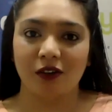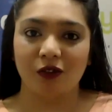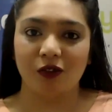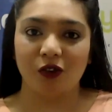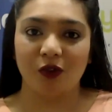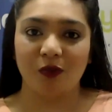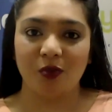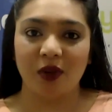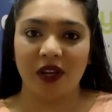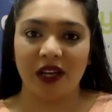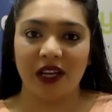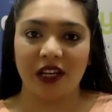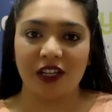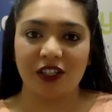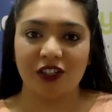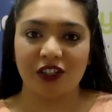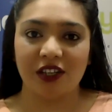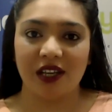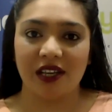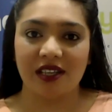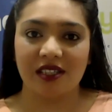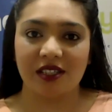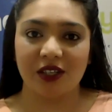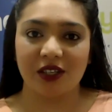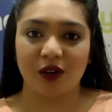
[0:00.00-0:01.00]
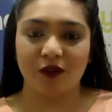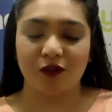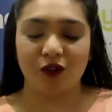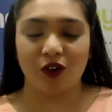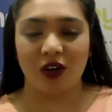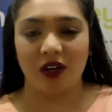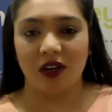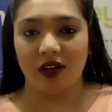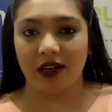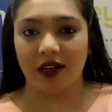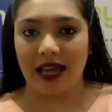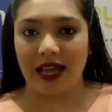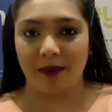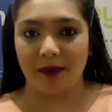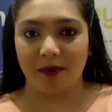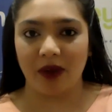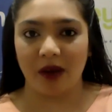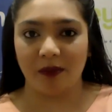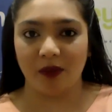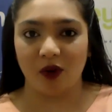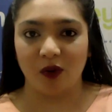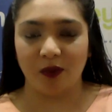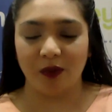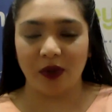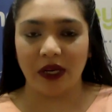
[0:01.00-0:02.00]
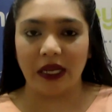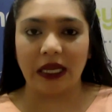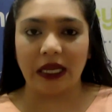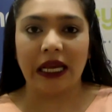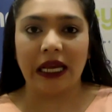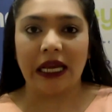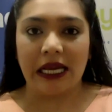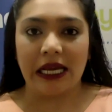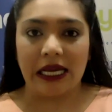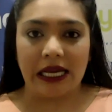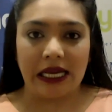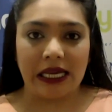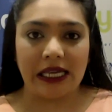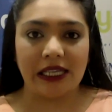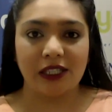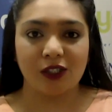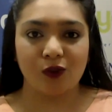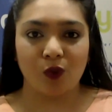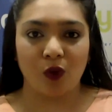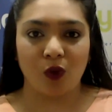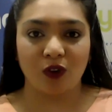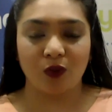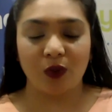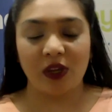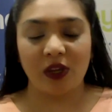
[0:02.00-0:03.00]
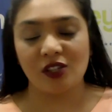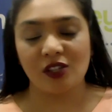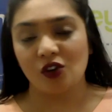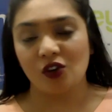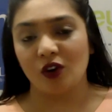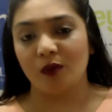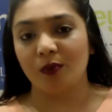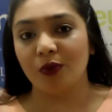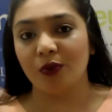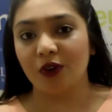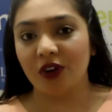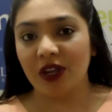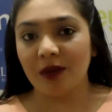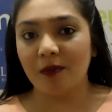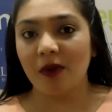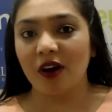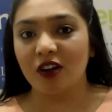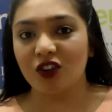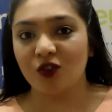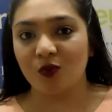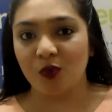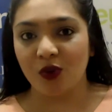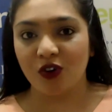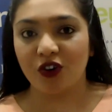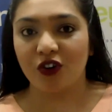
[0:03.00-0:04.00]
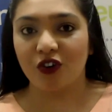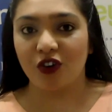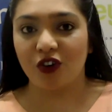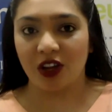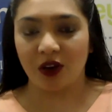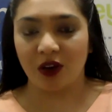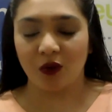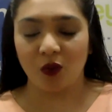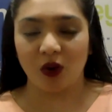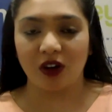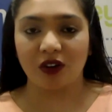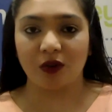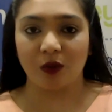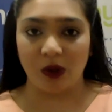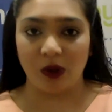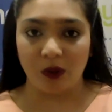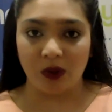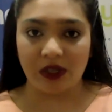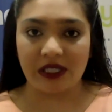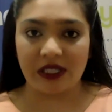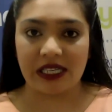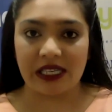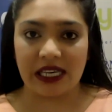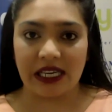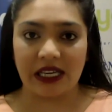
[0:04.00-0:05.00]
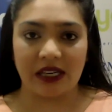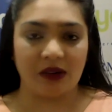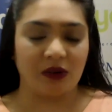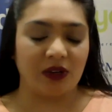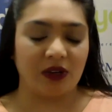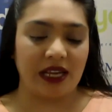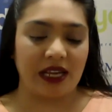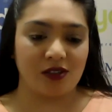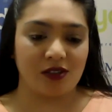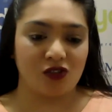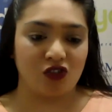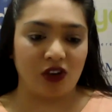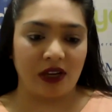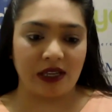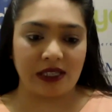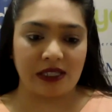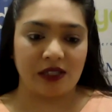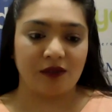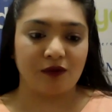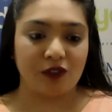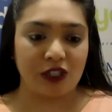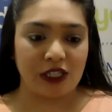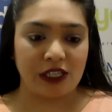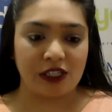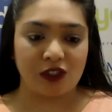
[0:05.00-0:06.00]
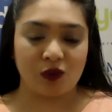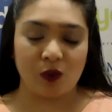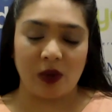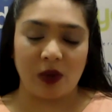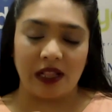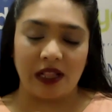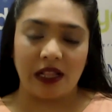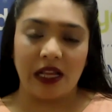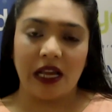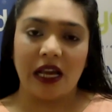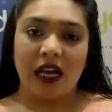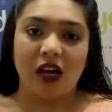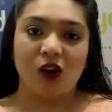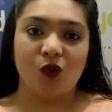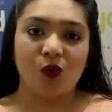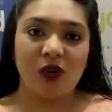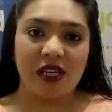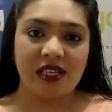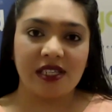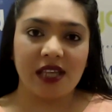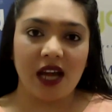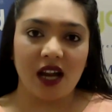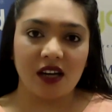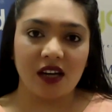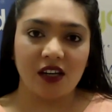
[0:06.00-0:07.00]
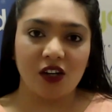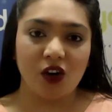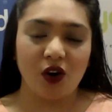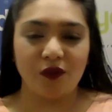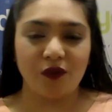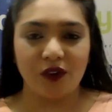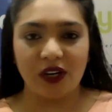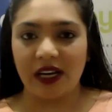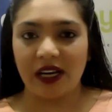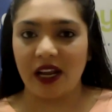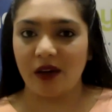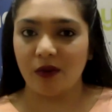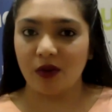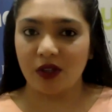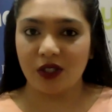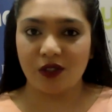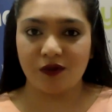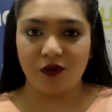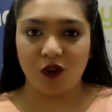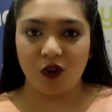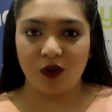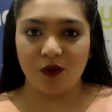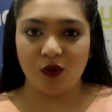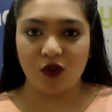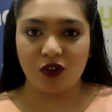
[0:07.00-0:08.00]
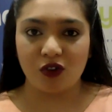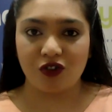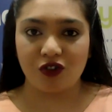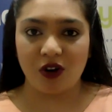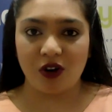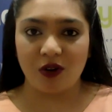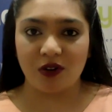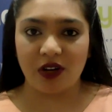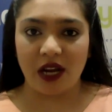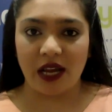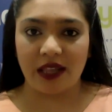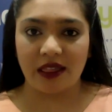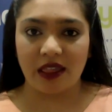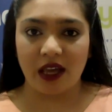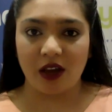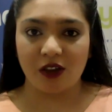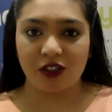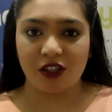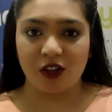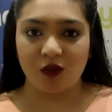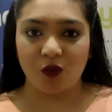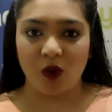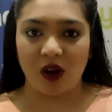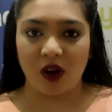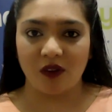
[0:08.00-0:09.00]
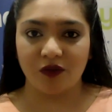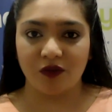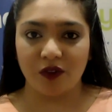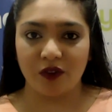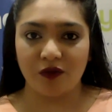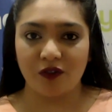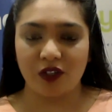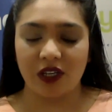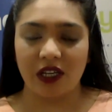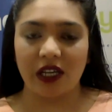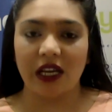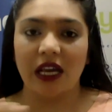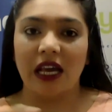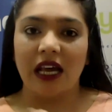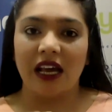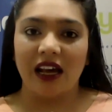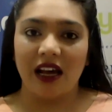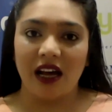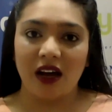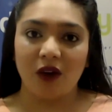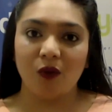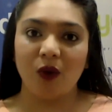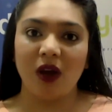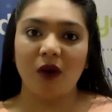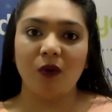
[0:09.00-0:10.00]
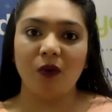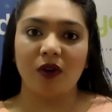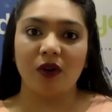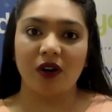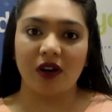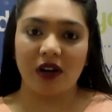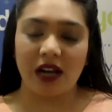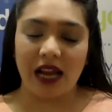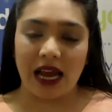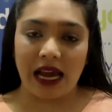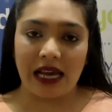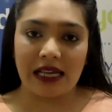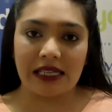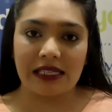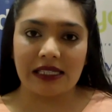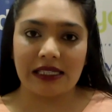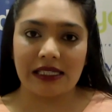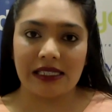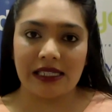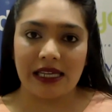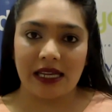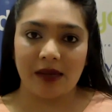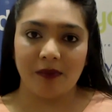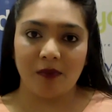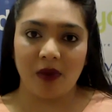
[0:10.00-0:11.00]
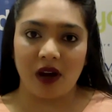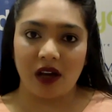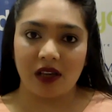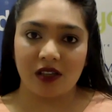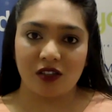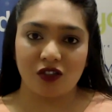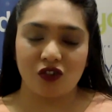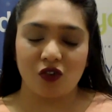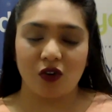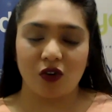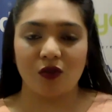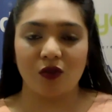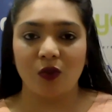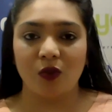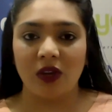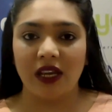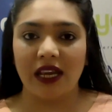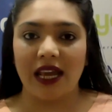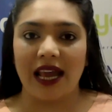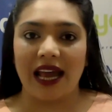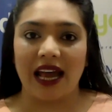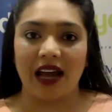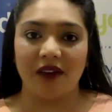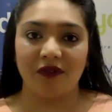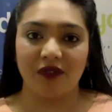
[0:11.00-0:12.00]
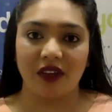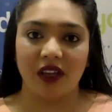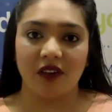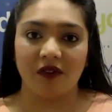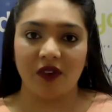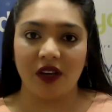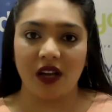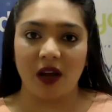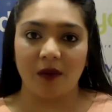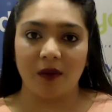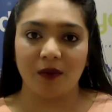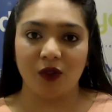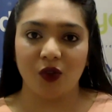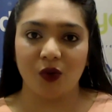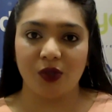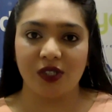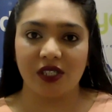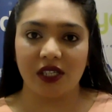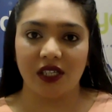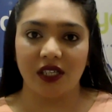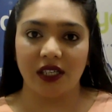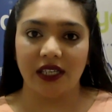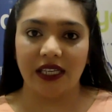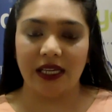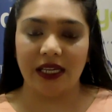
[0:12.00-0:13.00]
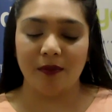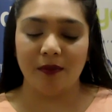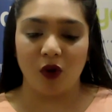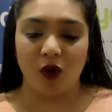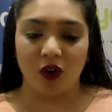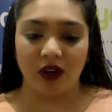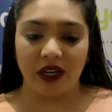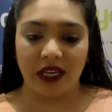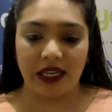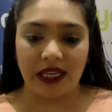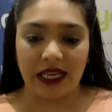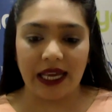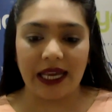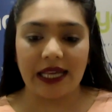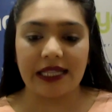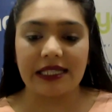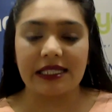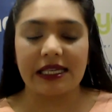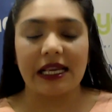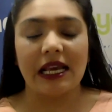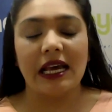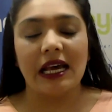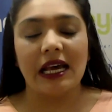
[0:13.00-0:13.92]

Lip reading: opening in today's day of trade. A gap up opening is what we saw, pretty much mirroring what we were seeing on SGX Nifty as well. We started off at levels of almost around 9,150. However, as the day passed on, we have given up those early morning gains.